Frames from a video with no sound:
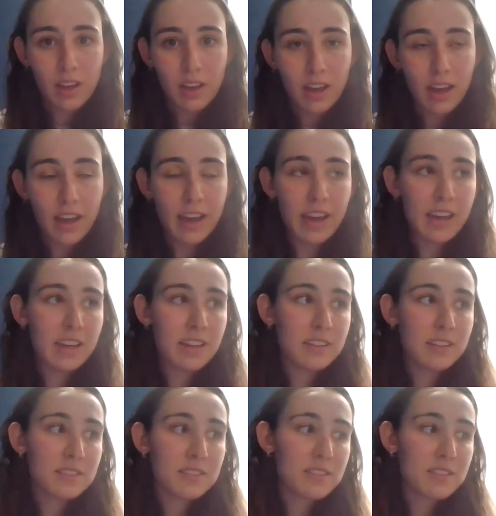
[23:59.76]

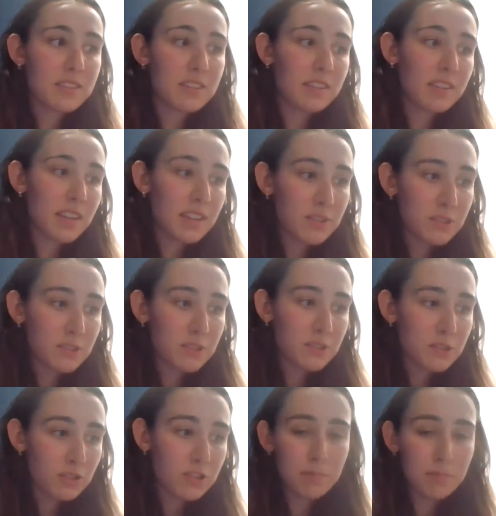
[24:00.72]
and
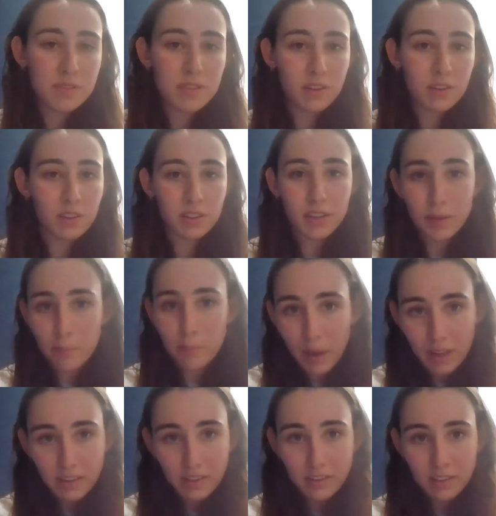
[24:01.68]
internships are
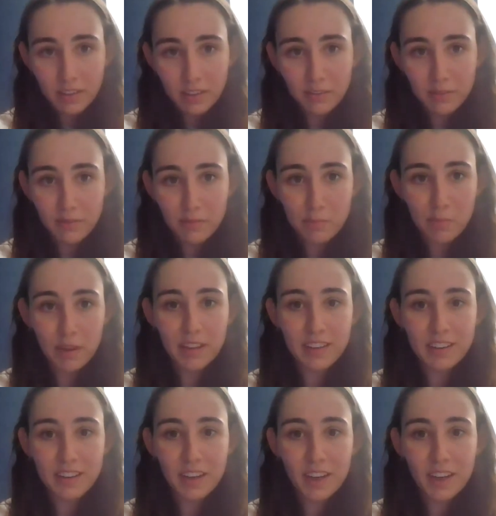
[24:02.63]
competitive, but